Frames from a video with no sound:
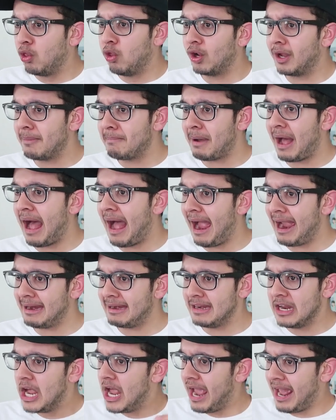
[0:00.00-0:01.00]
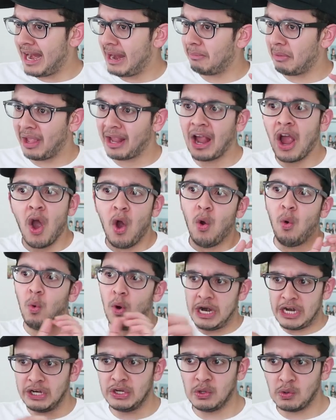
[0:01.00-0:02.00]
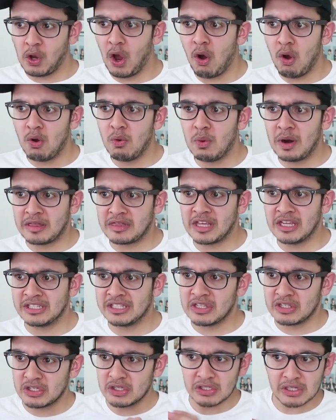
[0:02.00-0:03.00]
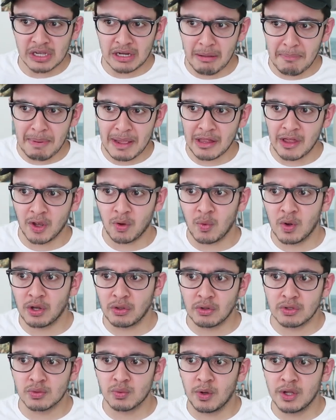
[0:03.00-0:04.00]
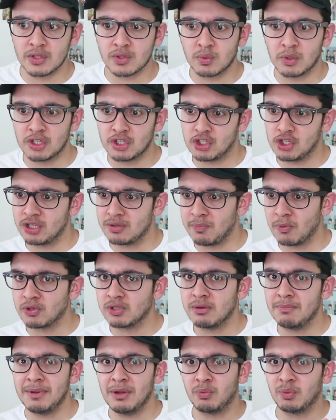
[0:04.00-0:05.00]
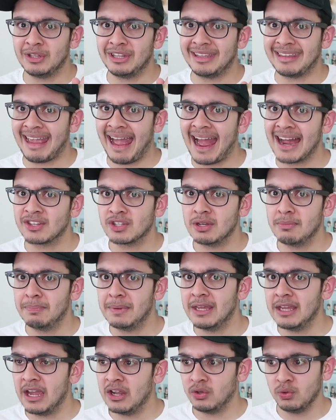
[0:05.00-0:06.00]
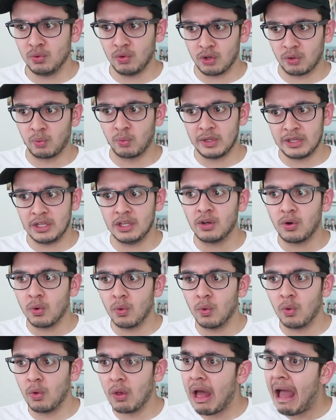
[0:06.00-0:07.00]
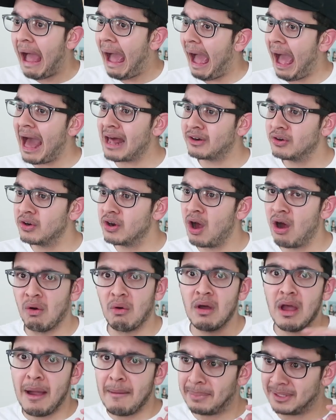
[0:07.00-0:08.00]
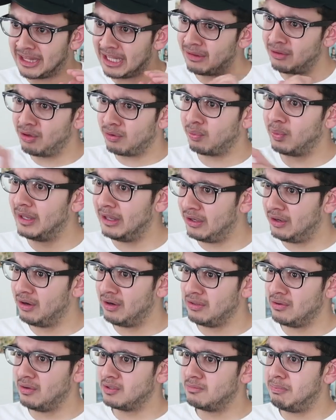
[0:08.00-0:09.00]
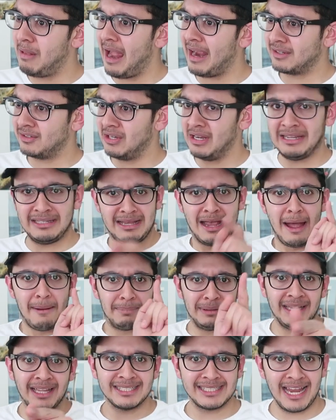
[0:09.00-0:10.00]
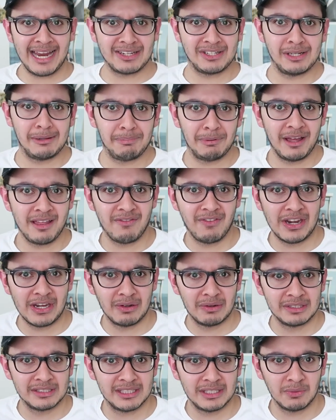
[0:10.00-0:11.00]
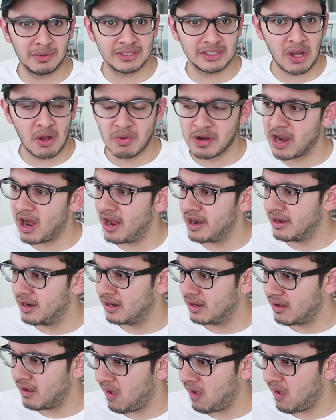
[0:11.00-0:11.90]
looking behind, and I'm like, where are you going with this? Is this gonna be like one of those ones where it's just supposed to be a really catchy beat and you look really cool? I don't know, but they look really good in those black jeans, but let's actually play the video and see what's going on.